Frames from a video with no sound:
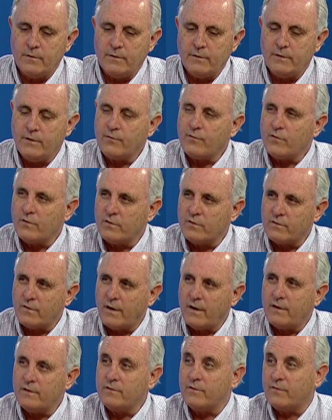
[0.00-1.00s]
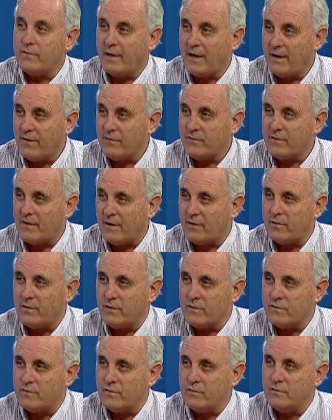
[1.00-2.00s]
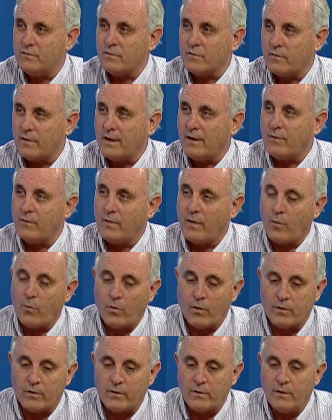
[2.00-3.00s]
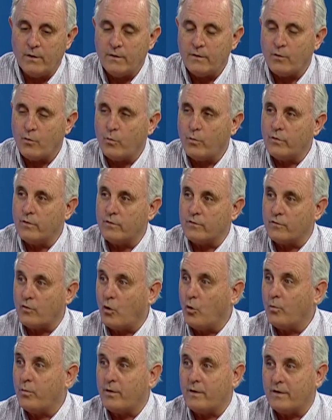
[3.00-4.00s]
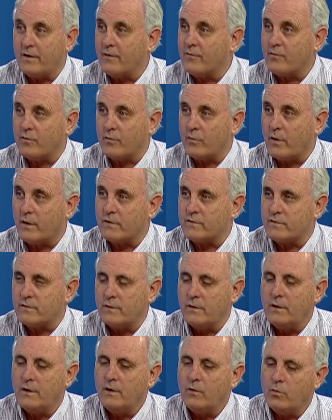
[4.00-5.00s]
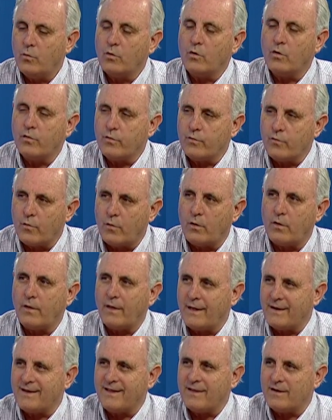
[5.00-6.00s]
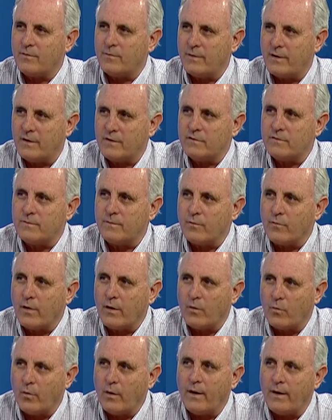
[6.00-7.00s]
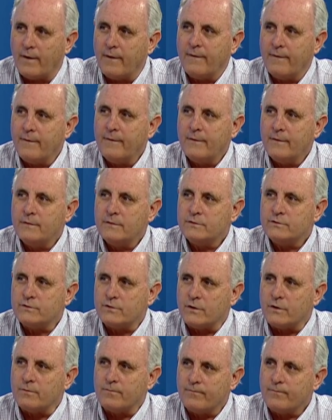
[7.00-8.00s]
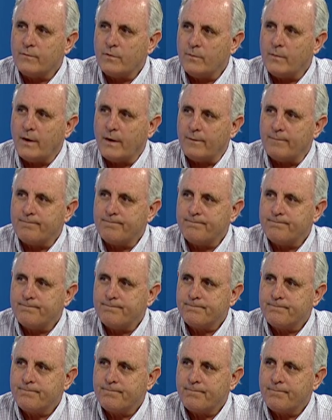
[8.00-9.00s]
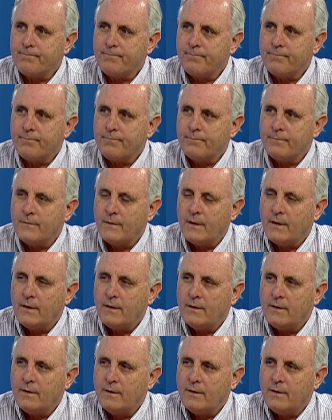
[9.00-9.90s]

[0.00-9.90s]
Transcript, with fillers: different designs if they have sound issues or they, they want their windows to open a different direction. Mm-hmm. We'll go through all that and get them an estimate right away. Okay. you bet. And as far